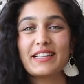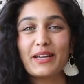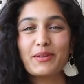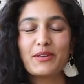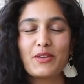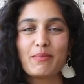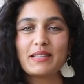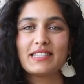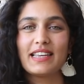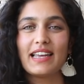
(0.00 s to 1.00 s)
like with
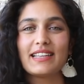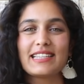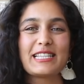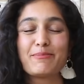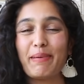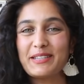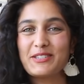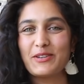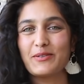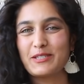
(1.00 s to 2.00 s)
cumin seeds, it's
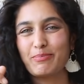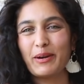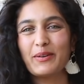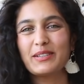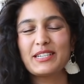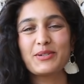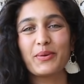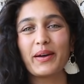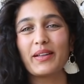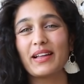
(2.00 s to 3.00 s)
best used sprinkled
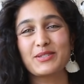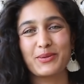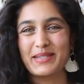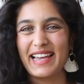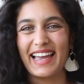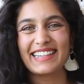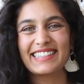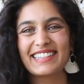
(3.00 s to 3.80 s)
into oil and sauteed.